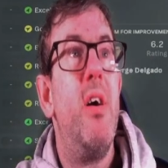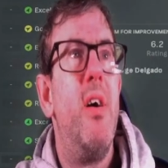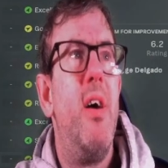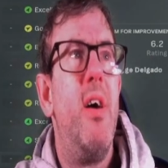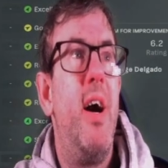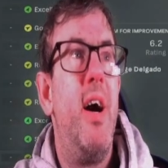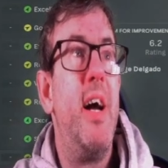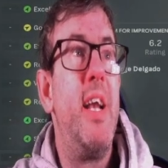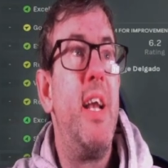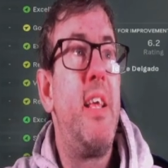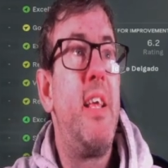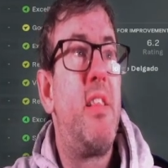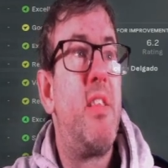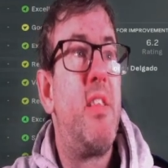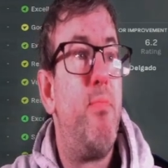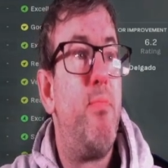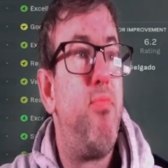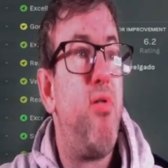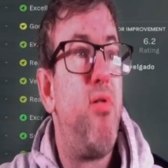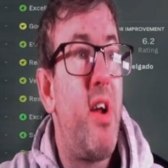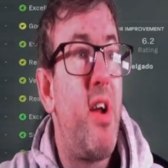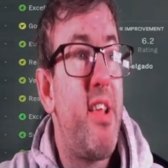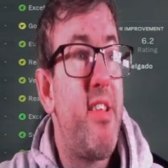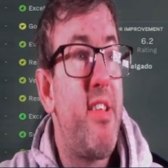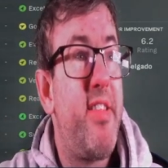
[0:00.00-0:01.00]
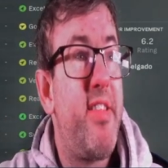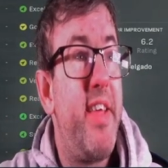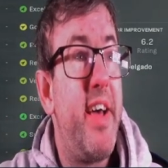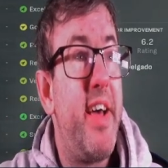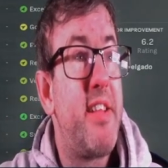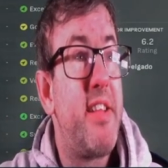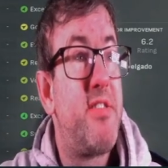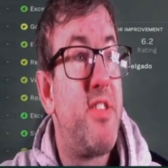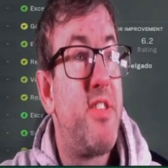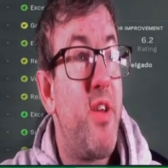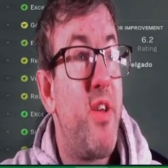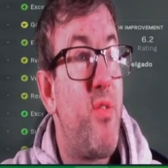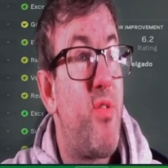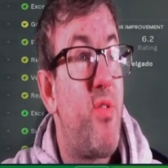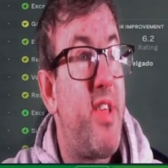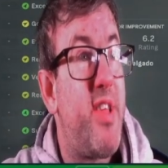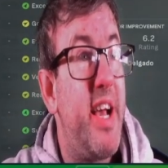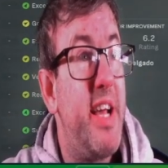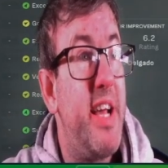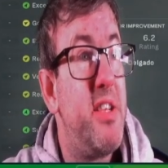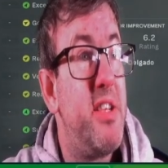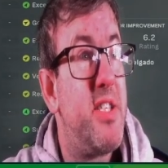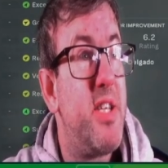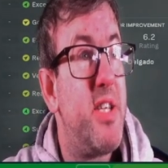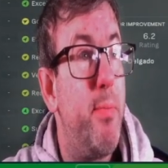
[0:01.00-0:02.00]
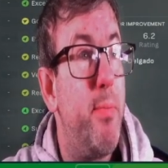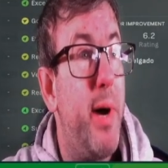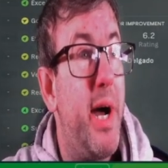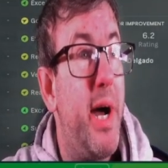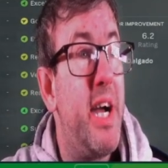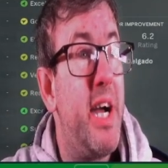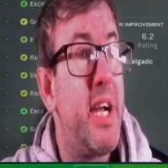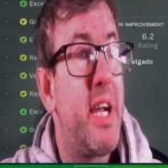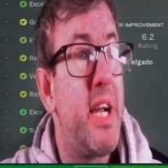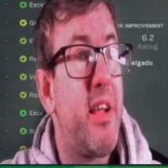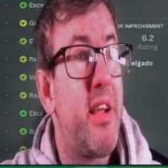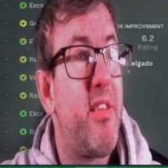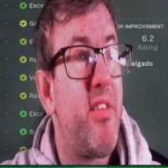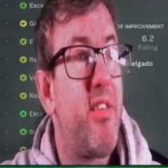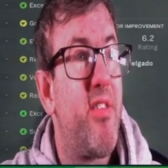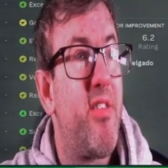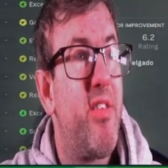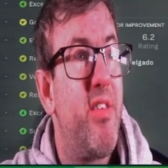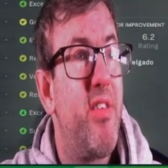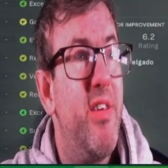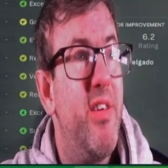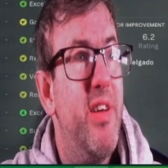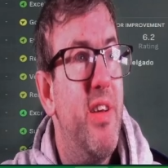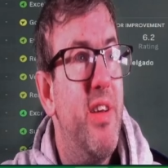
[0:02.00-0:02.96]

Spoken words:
I need to press their 2 centre-backs.